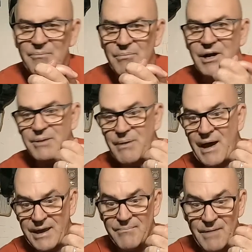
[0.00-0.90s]
money
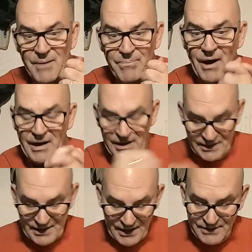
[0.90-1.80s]
back in my pocket,
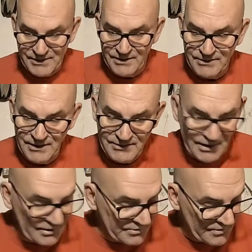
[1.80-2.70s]
because like I said, these
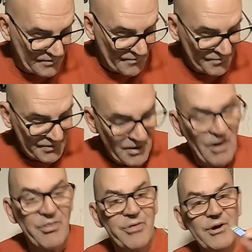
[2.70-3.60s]
things
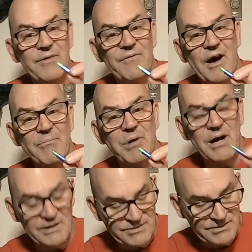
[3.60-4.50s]
are
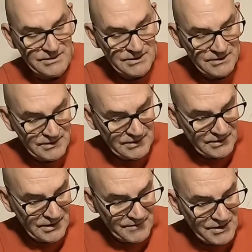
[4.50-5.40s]
$35,
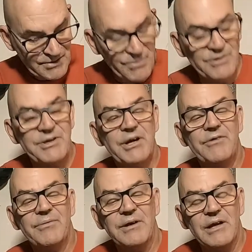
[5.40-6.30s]
and these ones here
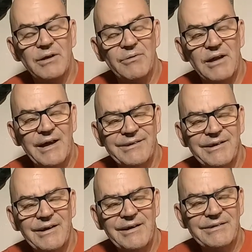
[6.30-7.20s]
from GALLEN were like
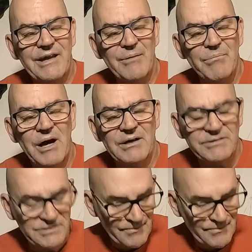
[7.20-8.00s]
$10.